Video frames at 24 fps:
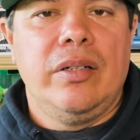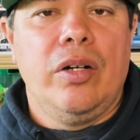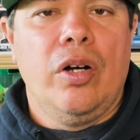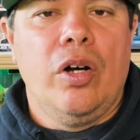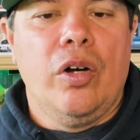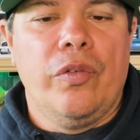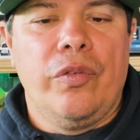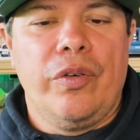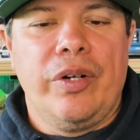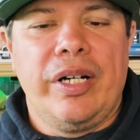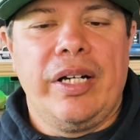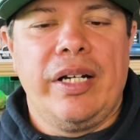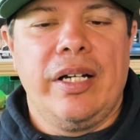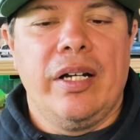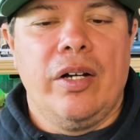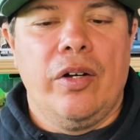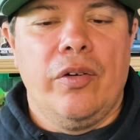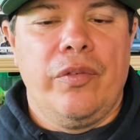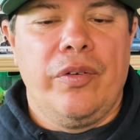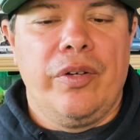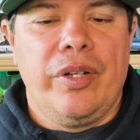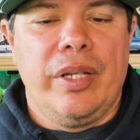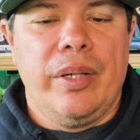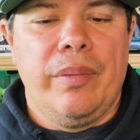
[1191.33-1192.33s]

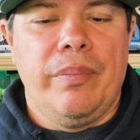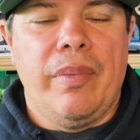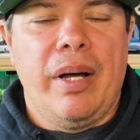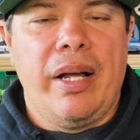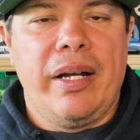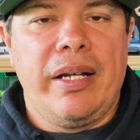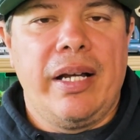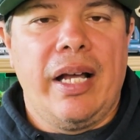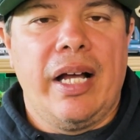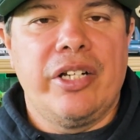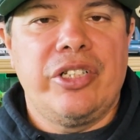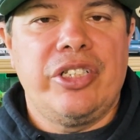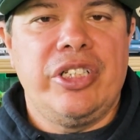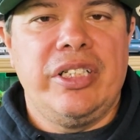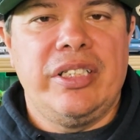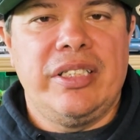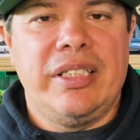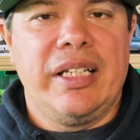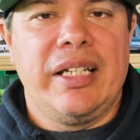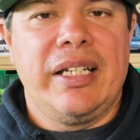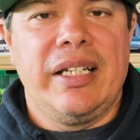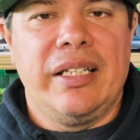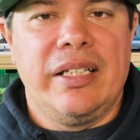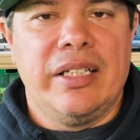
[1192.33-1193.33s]
over the mariachi
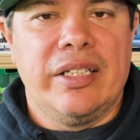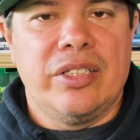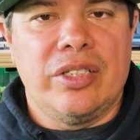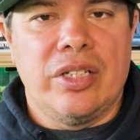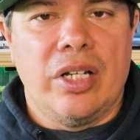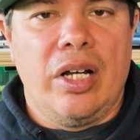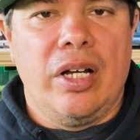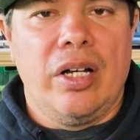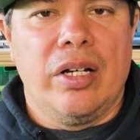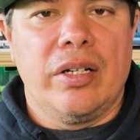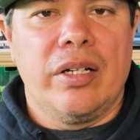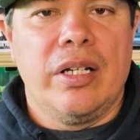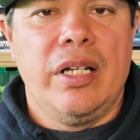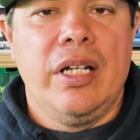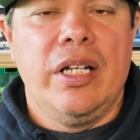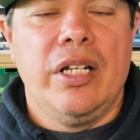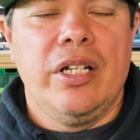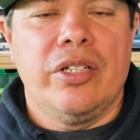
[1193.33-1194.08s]
singing the song,